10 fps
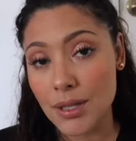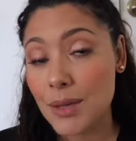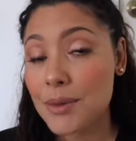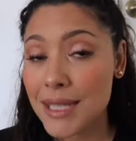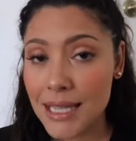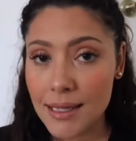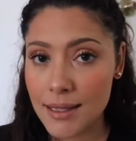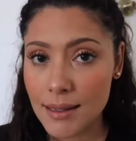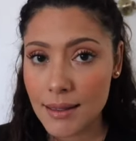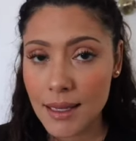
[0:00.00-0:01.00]
He was
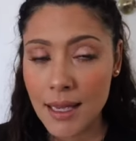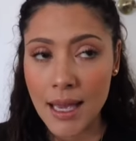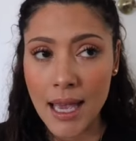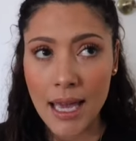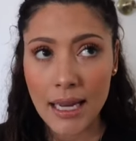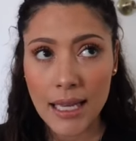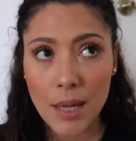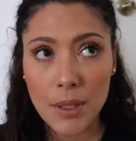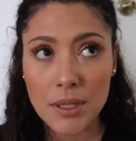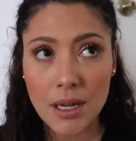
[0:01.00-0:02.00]
innocent. And again,
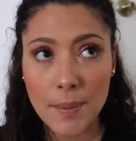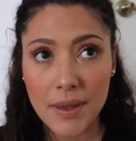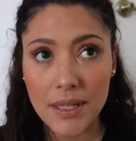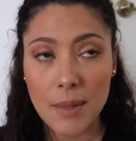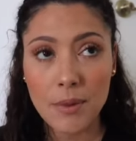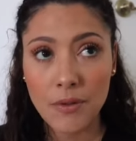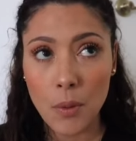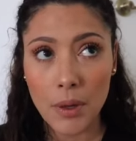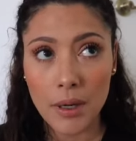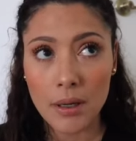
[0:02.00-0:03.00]
we talked about the day
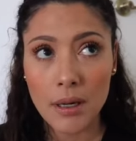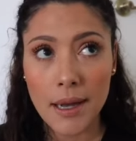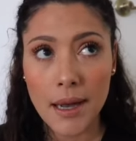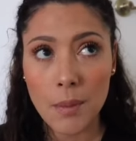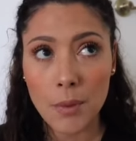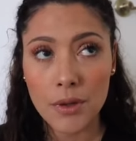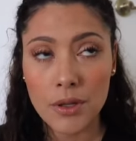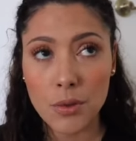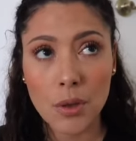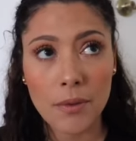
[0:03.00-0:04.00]
before, um, or in the
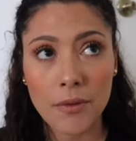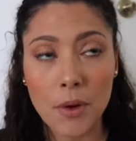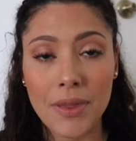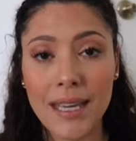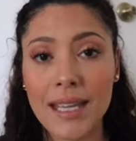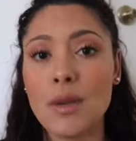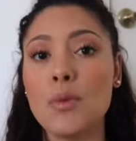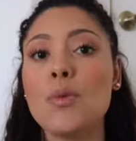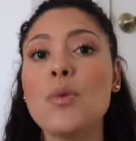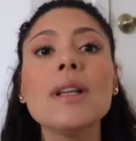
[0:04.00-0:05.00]
story before, that he
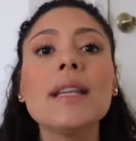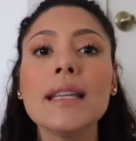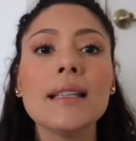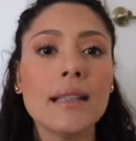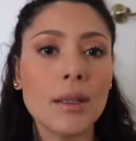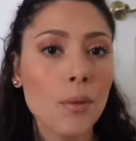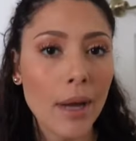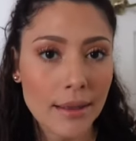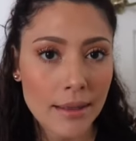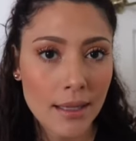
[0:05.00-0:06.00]
willingly
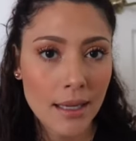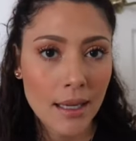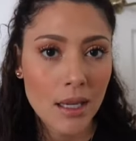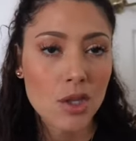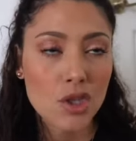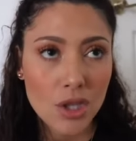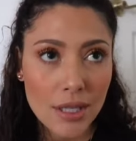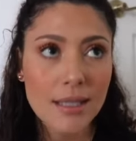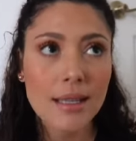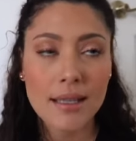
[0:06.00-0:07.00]
went.
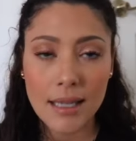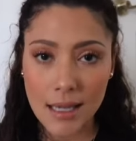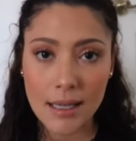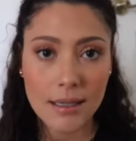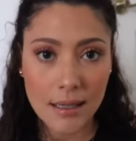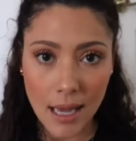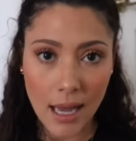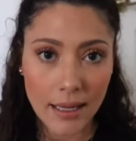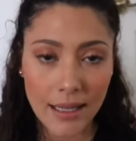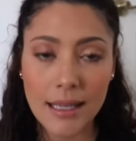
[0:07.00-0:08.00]
Jesus is
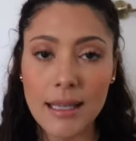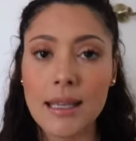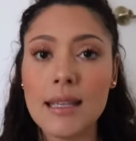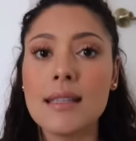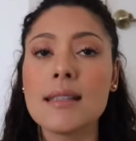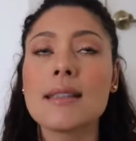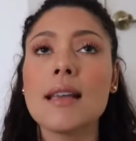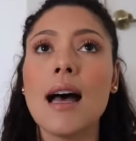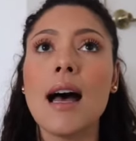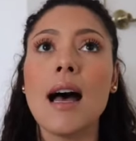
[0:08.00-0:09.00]
God. He is
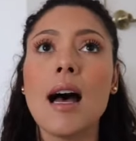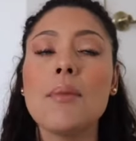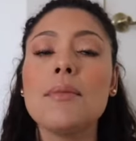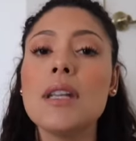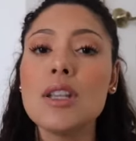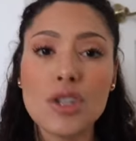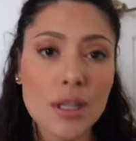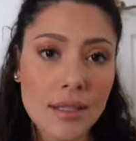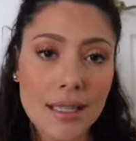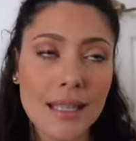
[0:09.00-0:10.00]
uh,
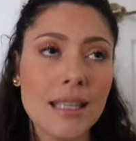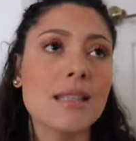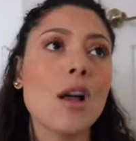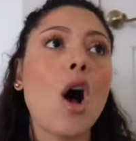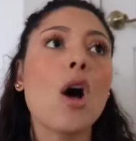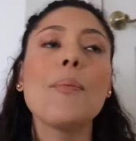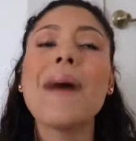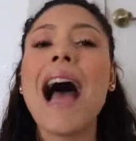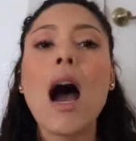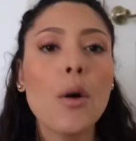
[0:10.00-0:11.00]
omniscient and he is all
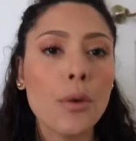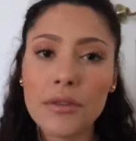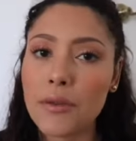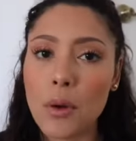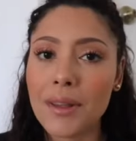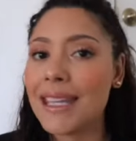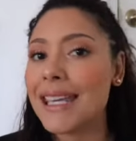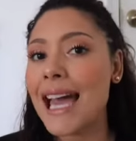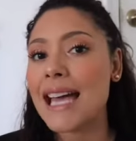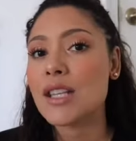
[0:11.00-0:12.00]
powerful.
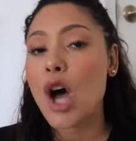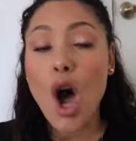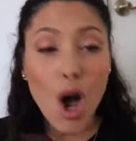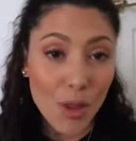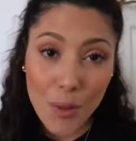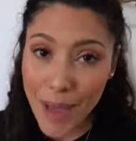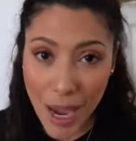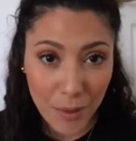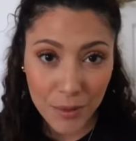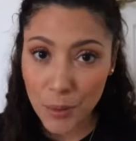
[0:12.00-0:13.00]
He has all the
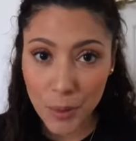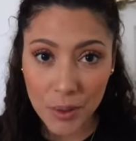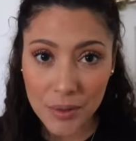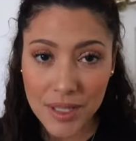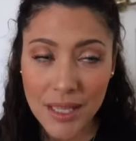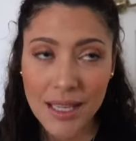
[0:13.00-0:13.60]
power in the world.